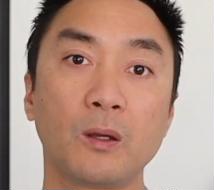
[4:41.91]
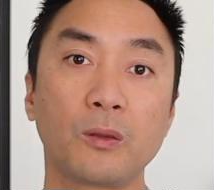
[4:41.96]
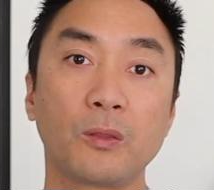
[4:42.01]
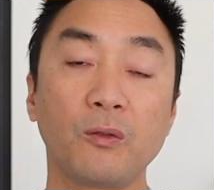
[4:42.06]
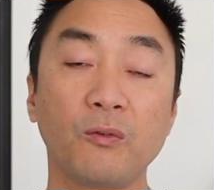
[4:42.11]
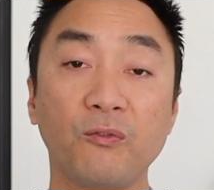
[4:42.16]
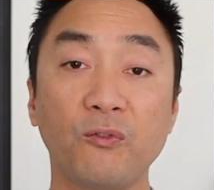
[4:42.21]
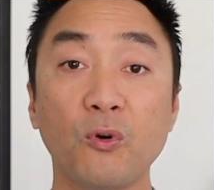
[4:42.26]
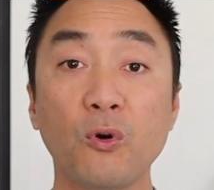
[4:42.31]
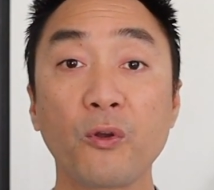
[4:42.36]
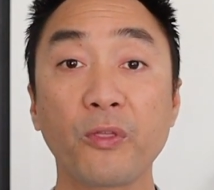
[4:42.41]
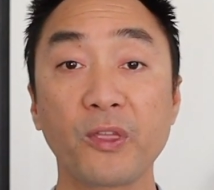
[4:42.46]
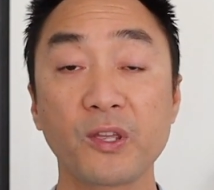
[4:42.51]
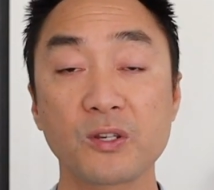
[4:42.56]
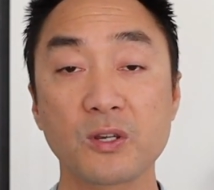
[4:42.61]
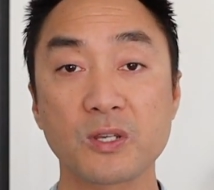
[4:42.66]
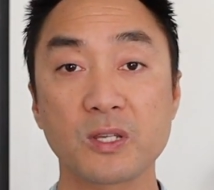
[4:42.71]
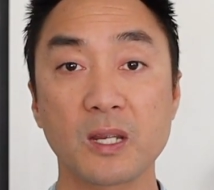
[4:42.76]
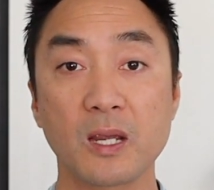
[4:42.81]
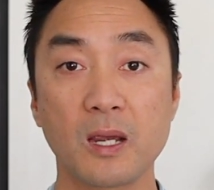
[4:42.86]
The fourth
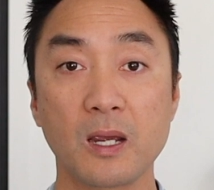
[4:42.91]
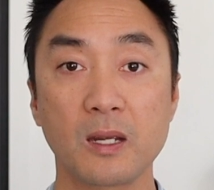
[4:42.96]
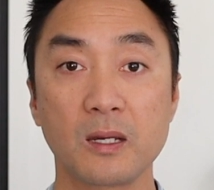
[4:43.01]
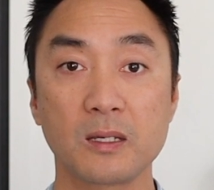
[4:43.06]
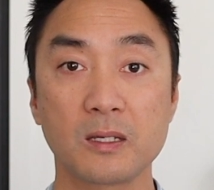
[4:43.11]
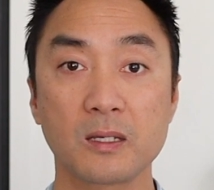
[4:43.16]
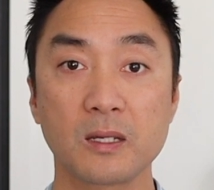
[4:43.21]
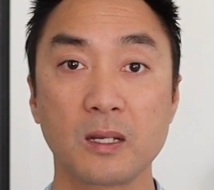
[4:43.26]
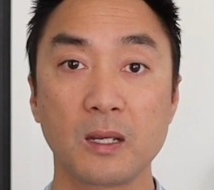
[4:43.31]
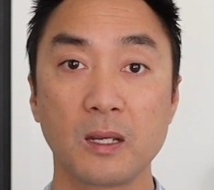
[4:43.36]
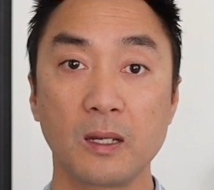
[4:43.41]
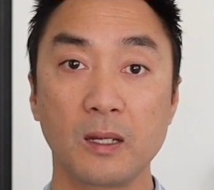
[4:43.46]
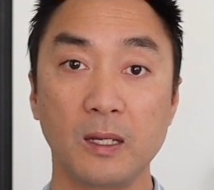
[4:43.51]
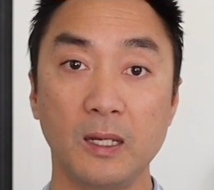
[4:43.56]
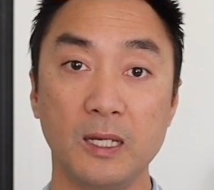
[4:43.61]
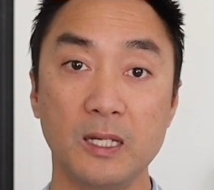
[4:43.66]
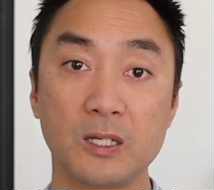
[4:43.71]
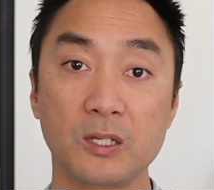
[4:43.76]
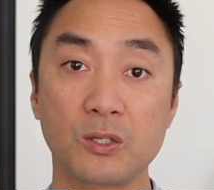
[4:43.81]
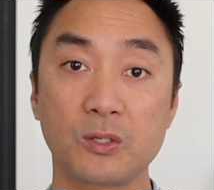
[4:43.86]
exercise
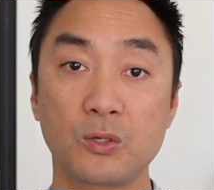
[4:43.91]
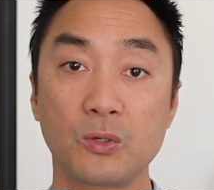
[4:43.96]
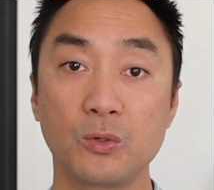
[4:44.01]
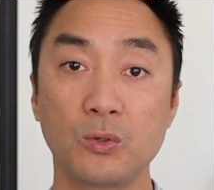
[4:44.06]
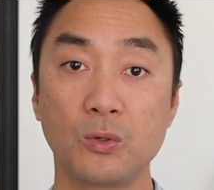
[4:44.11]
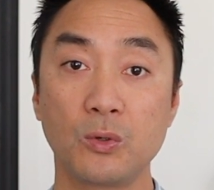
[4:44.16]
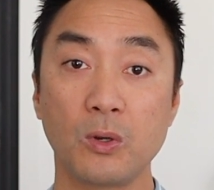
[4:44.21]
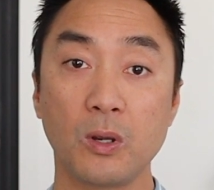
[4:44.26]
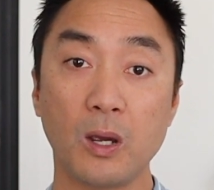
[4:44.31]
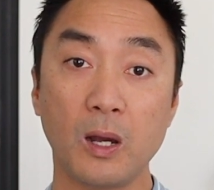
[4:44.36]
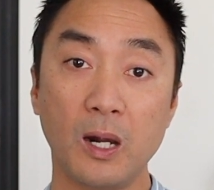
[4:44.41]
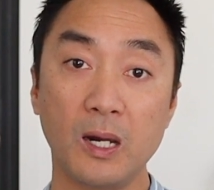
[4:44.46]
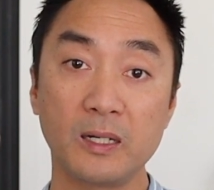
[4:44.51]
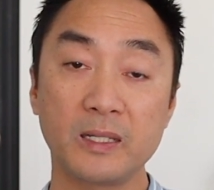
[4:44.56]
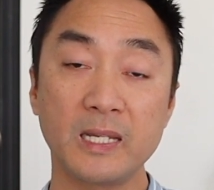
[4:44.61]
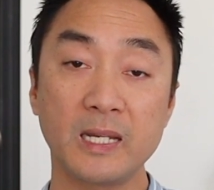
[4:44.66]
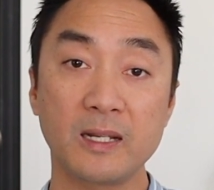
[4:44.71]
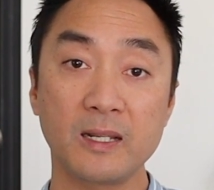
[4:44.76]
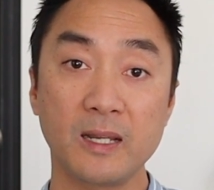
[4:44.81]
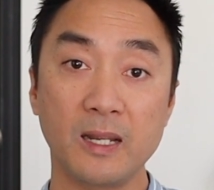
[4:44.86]
is to
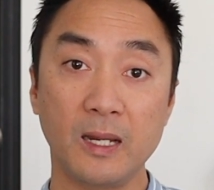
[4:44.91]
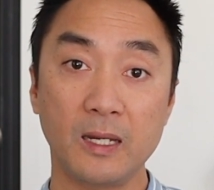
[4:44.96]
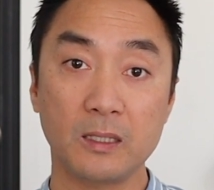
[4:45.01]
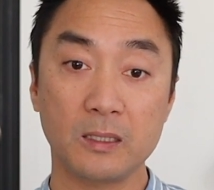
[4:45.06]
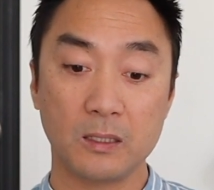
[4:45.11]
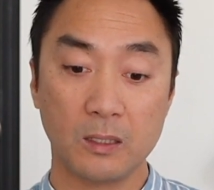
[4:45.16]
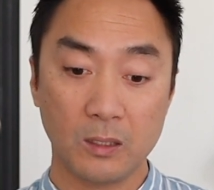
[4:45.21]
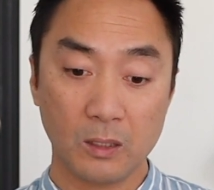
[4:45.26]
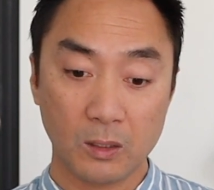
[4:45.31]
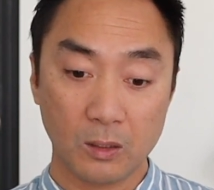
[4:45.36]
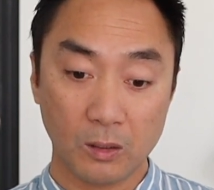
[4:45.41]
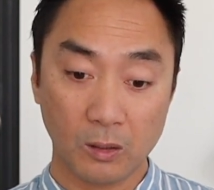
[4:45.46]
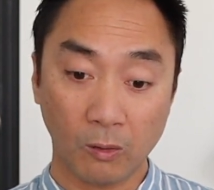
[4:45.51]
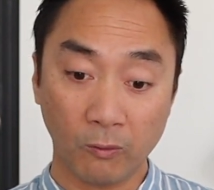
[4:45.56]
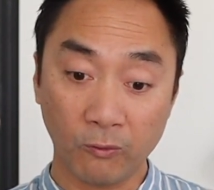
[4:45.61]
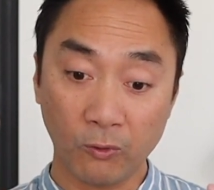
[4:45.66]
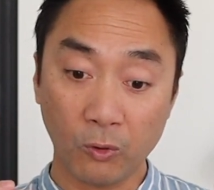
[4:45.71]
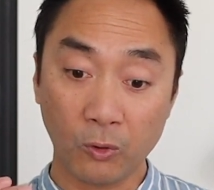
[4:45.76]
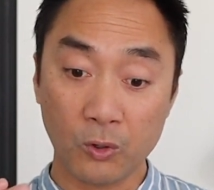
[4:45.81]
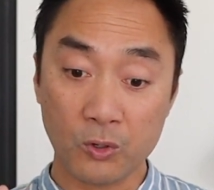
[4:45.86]
alternate a
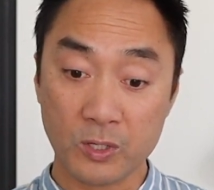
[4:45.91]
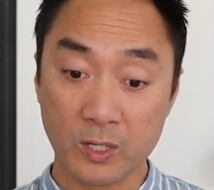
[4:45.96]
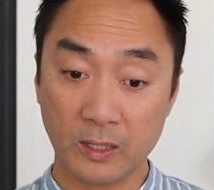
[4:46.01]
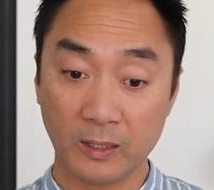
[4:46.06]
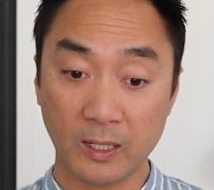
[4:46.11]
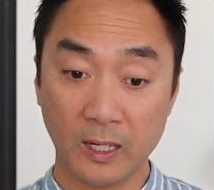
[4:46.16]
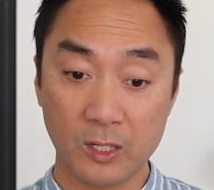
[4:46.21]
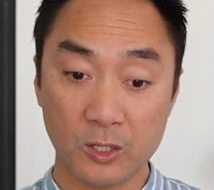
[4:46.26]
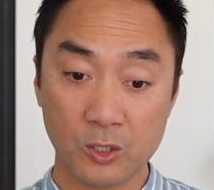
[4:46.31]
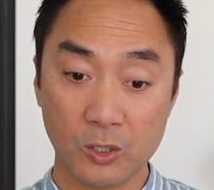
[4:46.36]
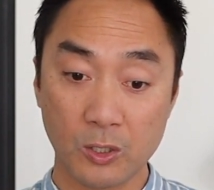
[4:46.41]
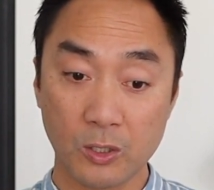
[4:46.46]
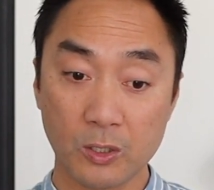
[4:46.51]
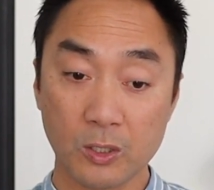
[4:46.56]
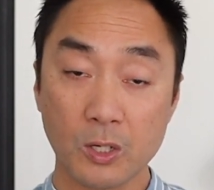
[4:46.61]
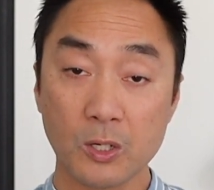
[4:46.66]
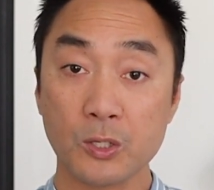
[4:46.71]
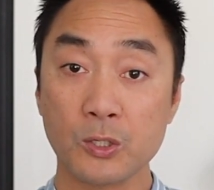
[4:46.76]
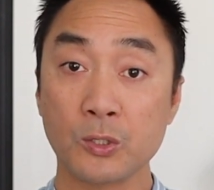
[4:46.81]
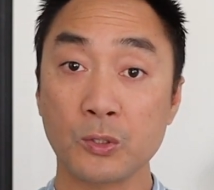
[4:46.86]
focused attention,
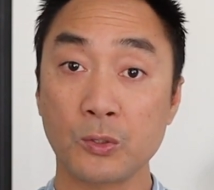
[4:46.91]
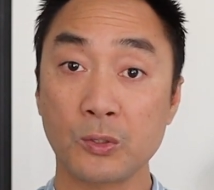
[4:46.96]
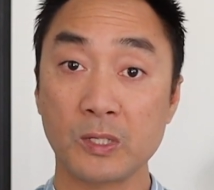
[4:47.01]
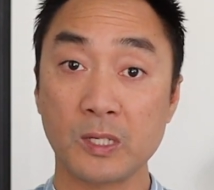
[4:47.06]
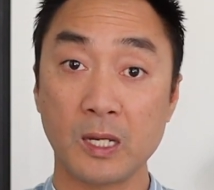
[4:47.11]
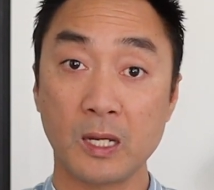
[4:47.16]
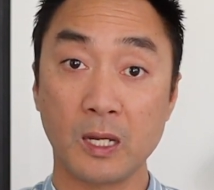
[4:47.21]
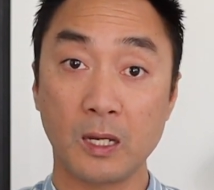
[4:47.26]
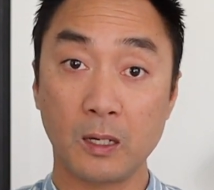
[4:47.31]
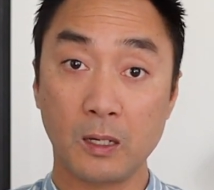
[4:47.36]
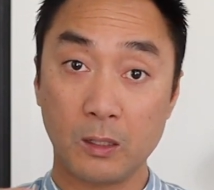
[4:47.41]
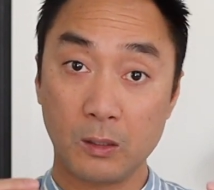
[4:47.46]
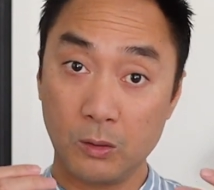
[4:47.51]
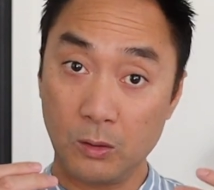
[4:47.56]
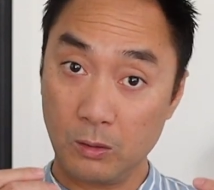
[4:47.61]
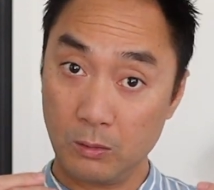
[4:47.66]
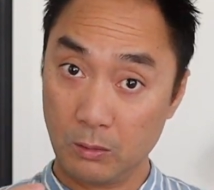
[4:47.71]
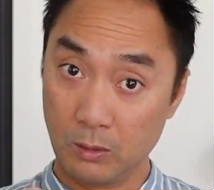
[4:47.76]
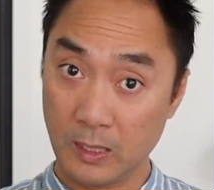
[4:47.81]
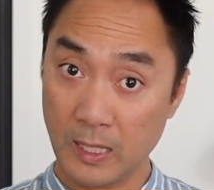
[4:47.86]
so say
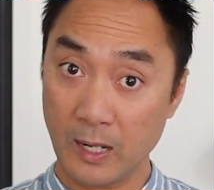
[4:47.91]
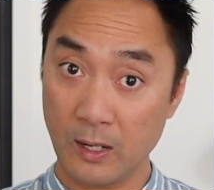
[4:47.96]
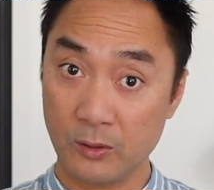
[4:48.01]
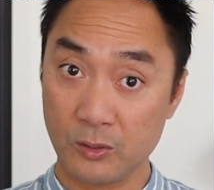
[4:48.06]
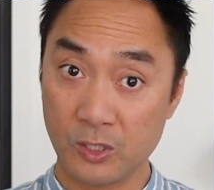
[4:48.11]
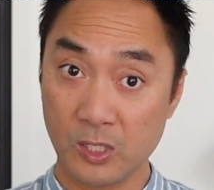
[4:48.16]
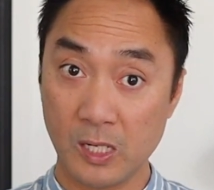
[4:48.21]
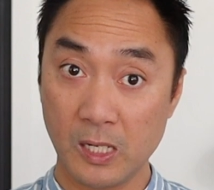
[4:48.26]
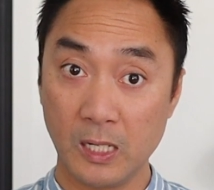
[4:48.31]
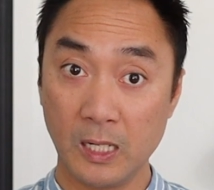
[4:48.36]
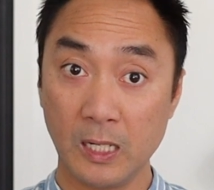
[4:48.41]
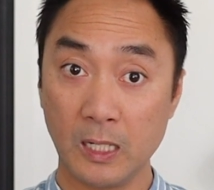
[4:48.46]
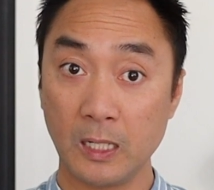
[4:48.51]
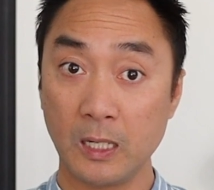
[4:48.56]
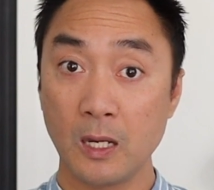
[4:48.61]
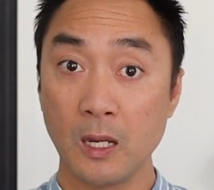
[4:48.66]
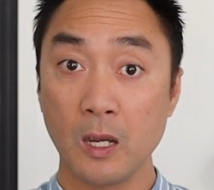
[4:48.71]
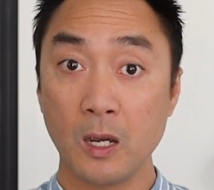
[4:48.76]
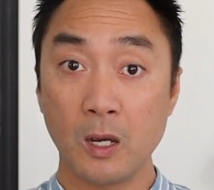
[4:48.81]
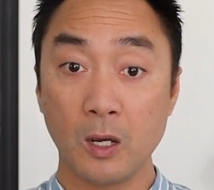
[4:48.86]
counting
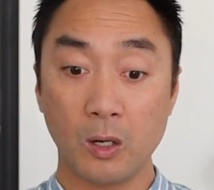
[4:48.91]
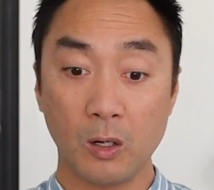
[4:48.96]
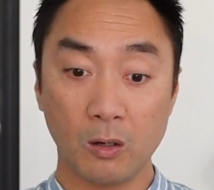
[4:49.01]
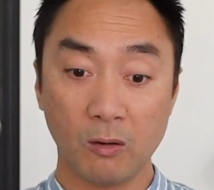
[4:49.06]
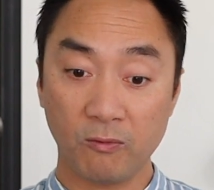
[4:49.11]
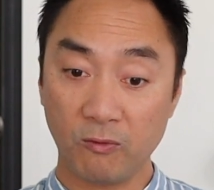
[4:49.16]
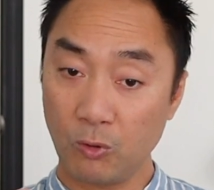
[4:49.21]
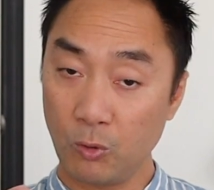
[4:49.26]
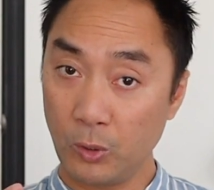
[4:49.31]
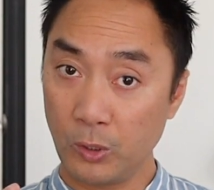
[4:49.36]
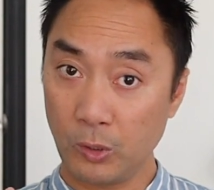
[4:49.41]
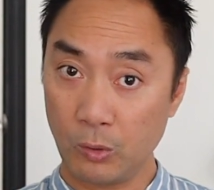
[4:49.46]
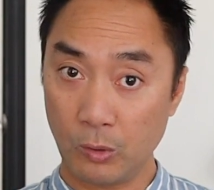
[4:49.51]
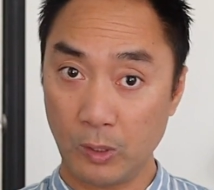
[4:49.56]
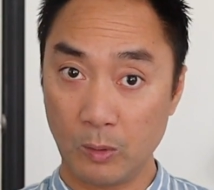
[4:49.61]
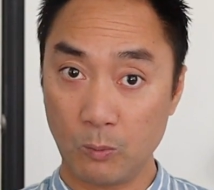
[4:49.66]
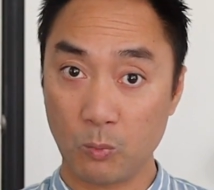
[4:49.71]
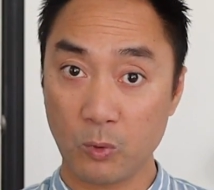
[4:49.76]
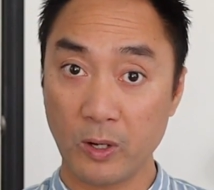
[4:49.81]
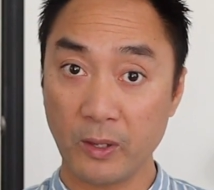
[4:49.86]
or following your
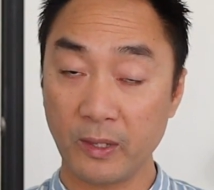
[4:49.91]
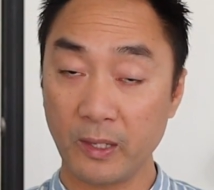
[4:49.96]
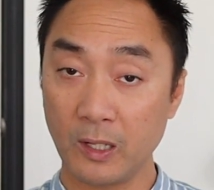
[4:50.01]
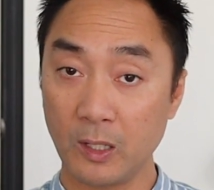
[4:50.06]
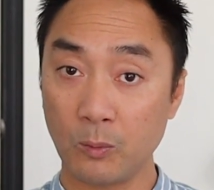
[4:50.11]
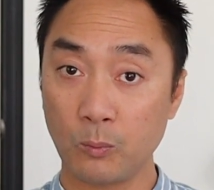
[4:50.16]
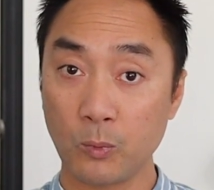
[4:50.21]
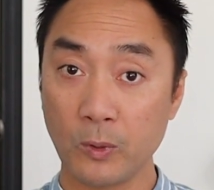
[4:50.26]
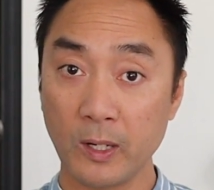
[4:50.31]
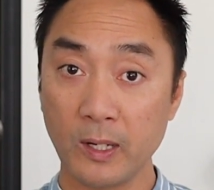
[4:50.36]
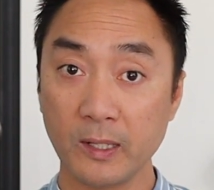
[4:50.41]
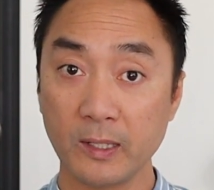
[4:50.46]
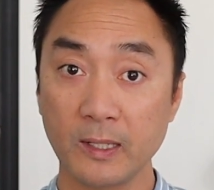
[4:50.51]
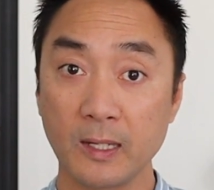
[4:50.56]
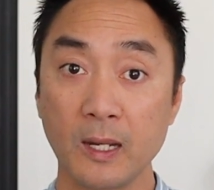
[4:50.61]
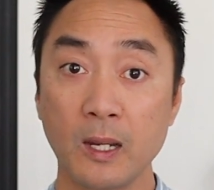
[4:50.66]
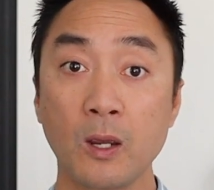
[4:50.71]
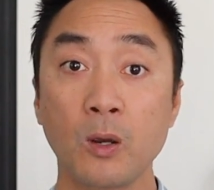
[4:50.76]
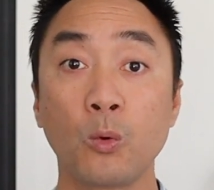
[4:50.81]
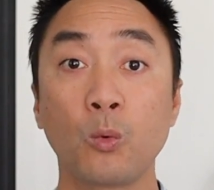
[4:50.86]
in-breath and out-breath,
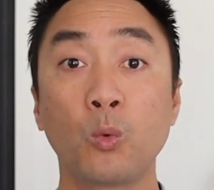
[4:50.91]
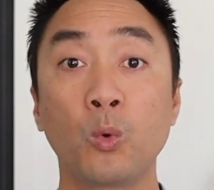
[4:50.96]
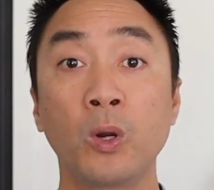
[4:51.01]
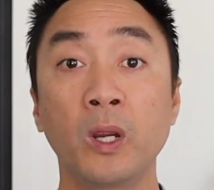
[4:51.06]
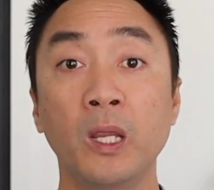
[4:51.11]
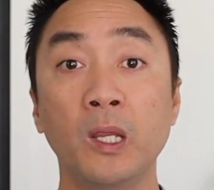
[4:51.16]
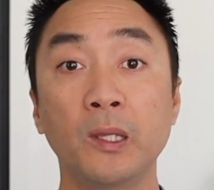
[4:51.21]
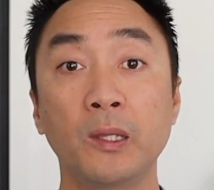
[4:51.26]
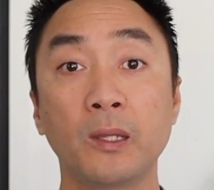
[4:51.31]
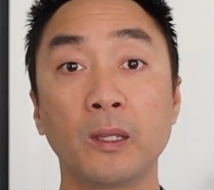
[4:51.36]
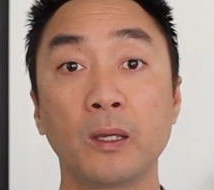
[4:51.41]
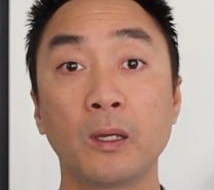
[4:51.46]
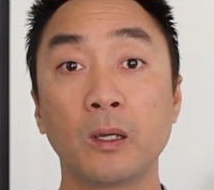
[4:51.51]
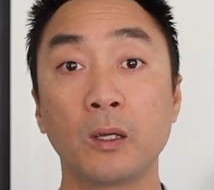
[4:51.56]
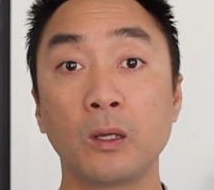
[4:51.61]
with